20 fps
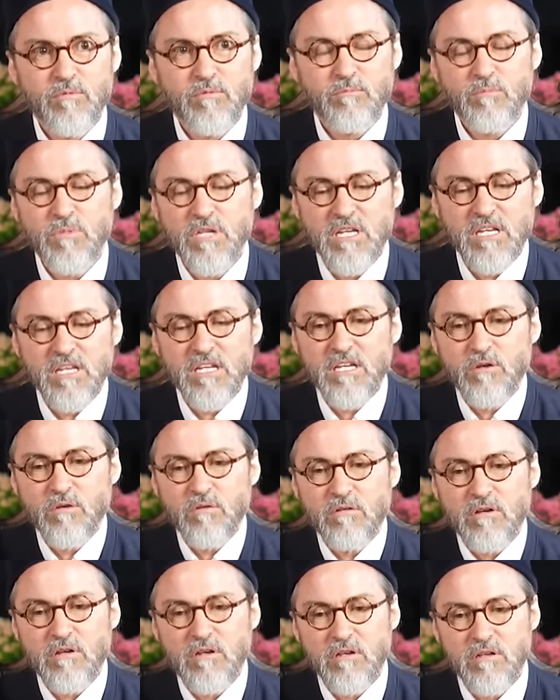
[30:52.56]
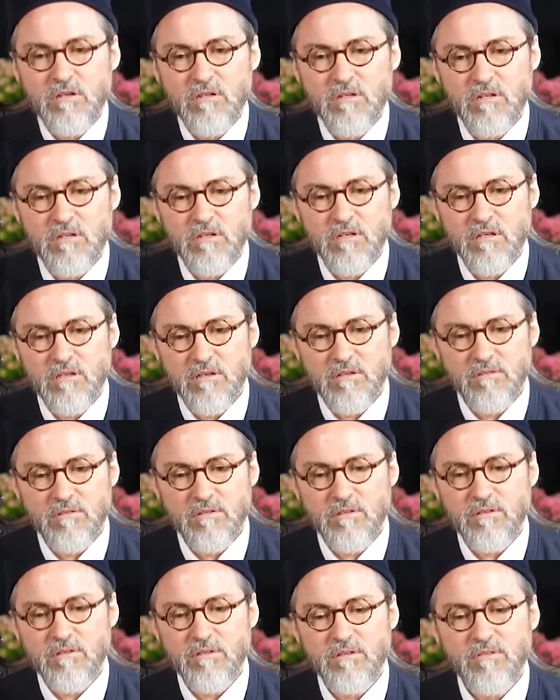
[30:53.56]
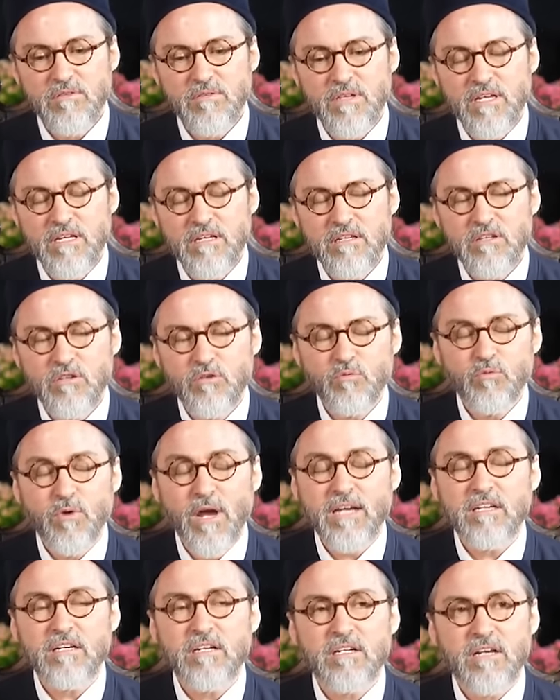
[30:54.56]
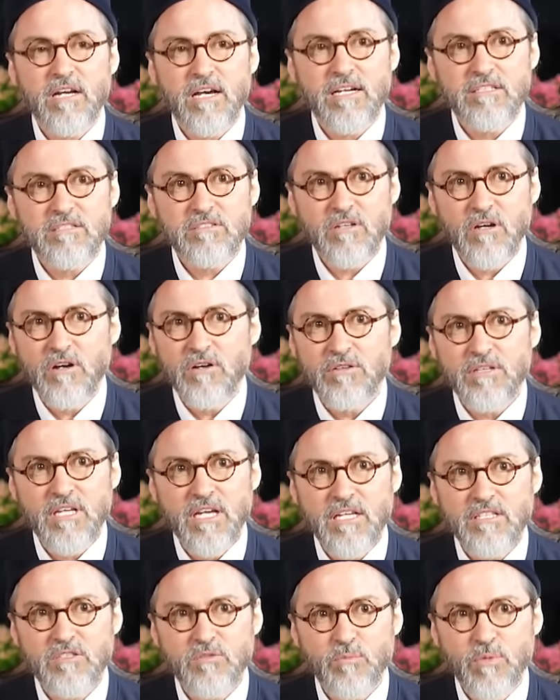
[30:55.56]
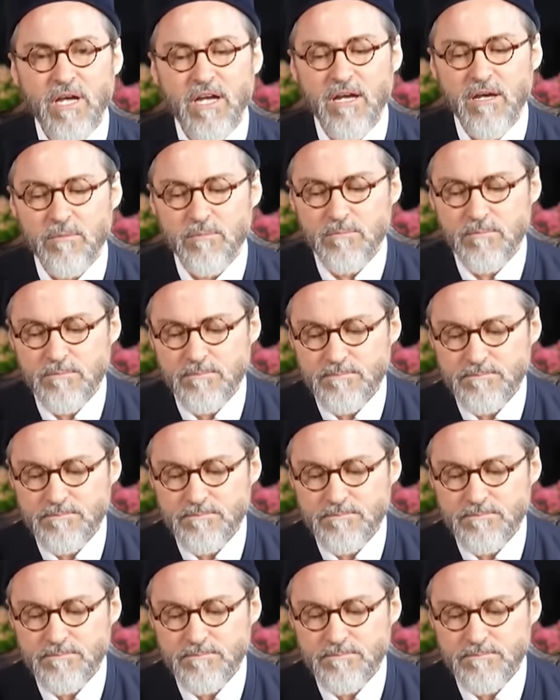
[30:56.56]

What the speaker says: Meaning that you recognize all the asbab.